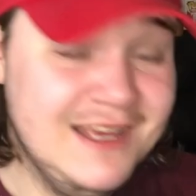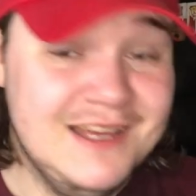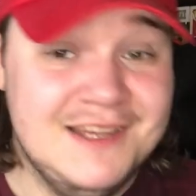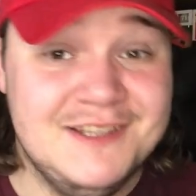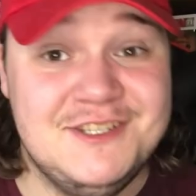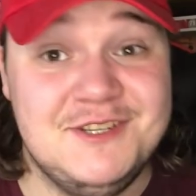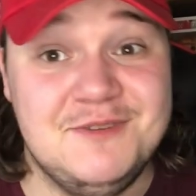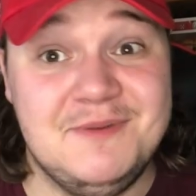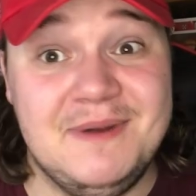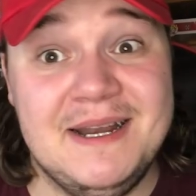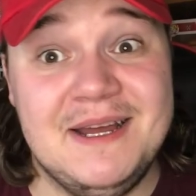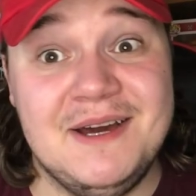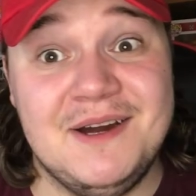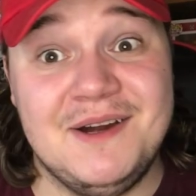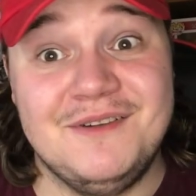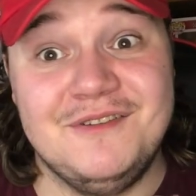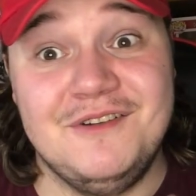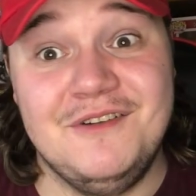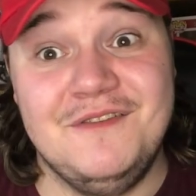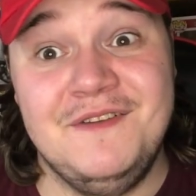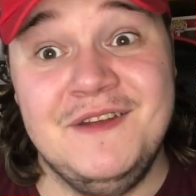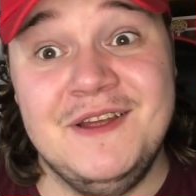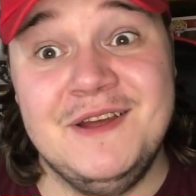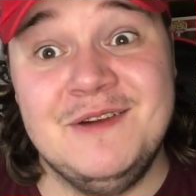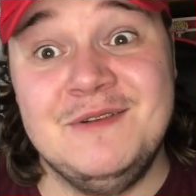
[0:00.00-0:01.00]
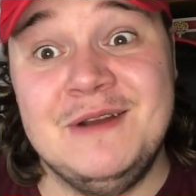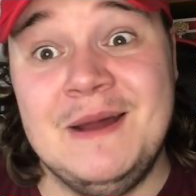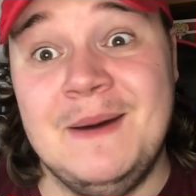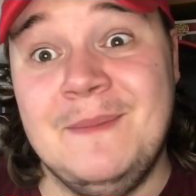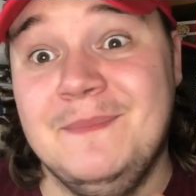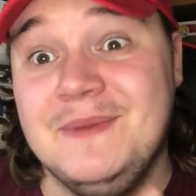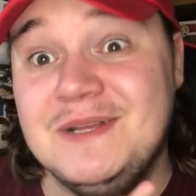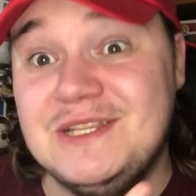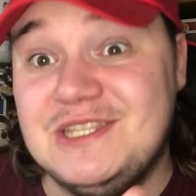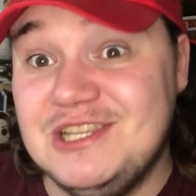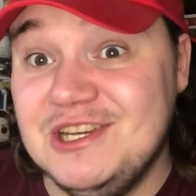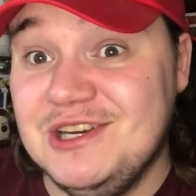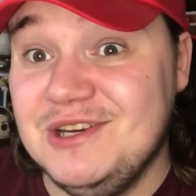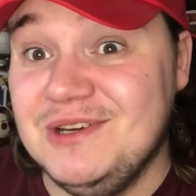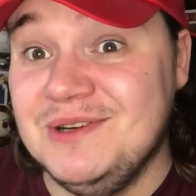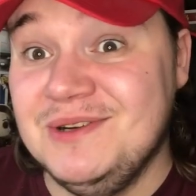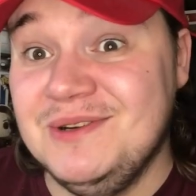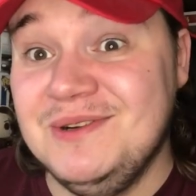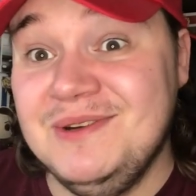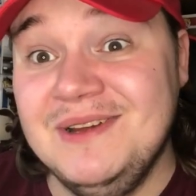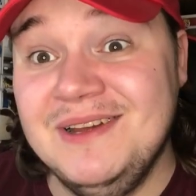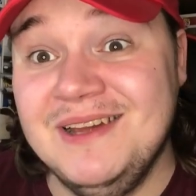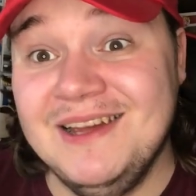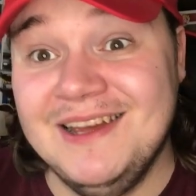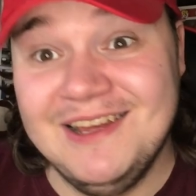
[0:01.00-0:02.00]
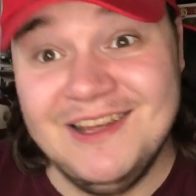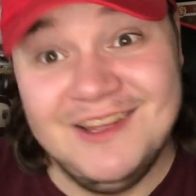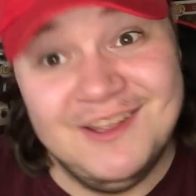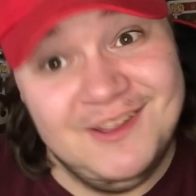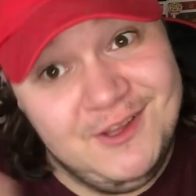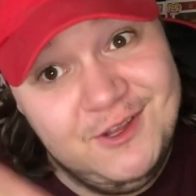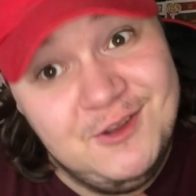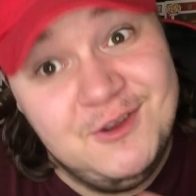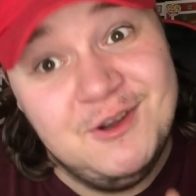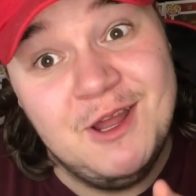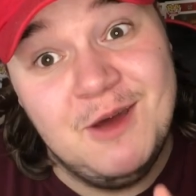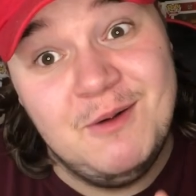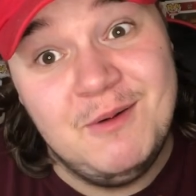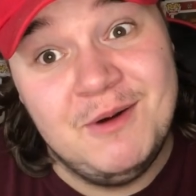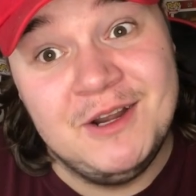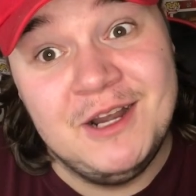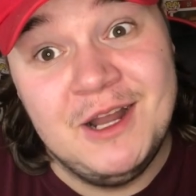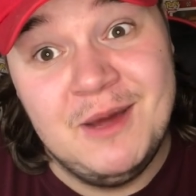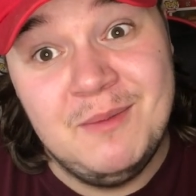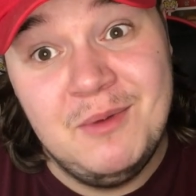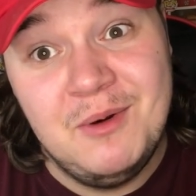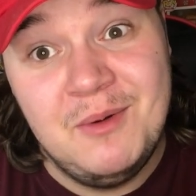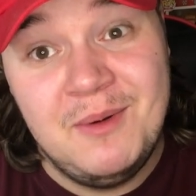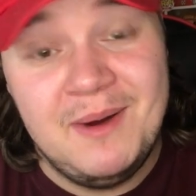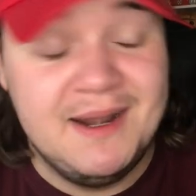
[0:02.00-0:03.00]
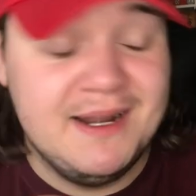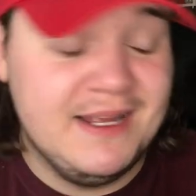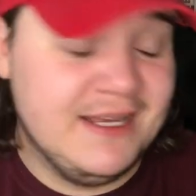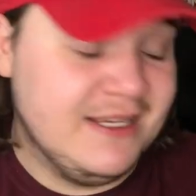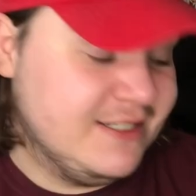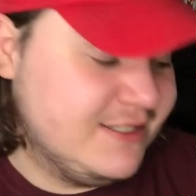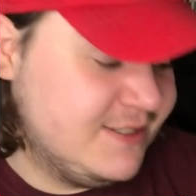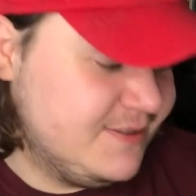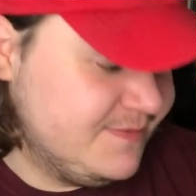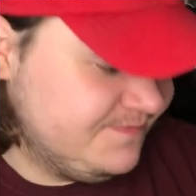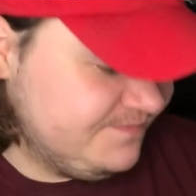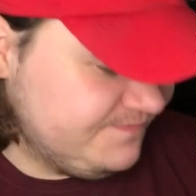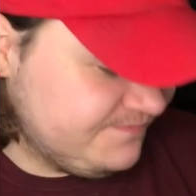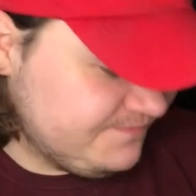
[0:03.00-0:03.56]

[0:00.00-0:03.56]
So when I reveal number two, you know what number one is.